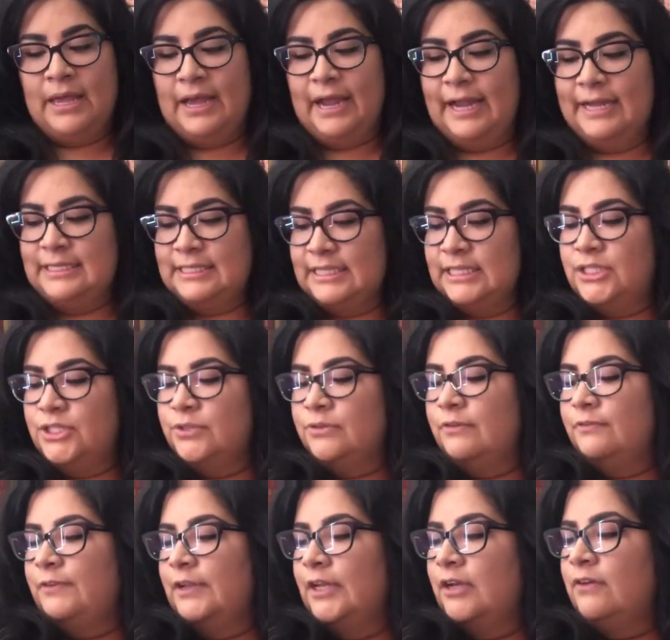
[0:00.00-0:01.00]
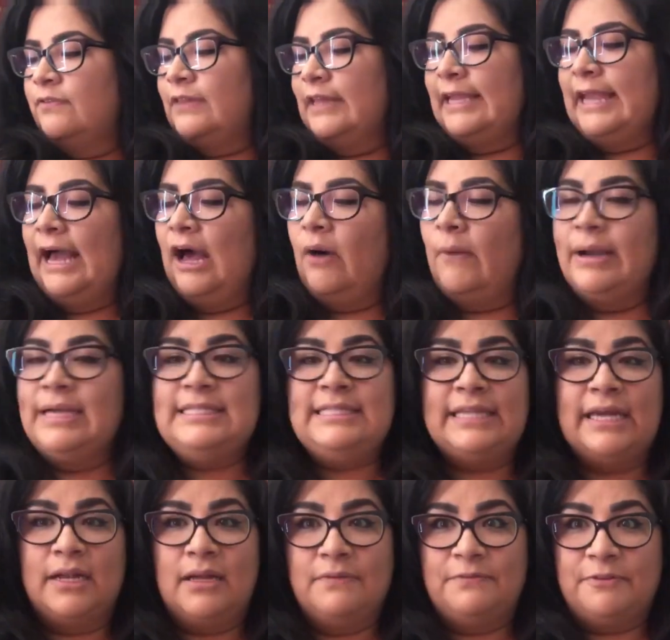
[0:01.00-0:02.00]
I did do a video of like how I
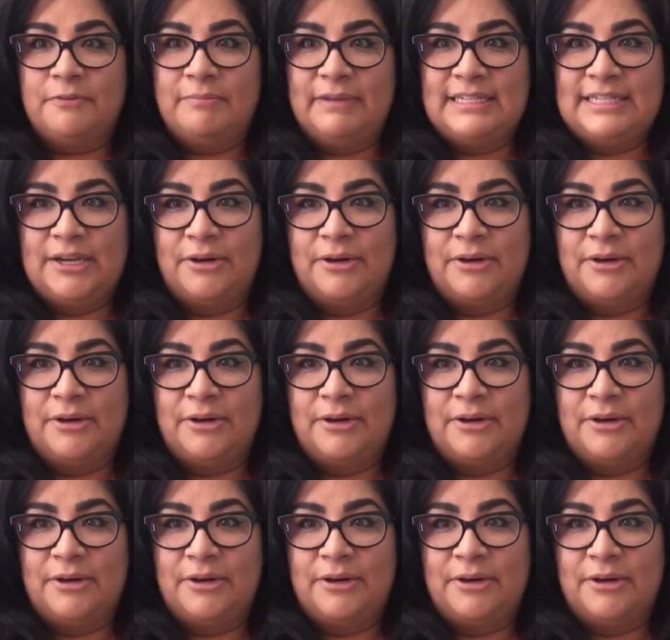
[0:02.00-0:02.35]
set up for my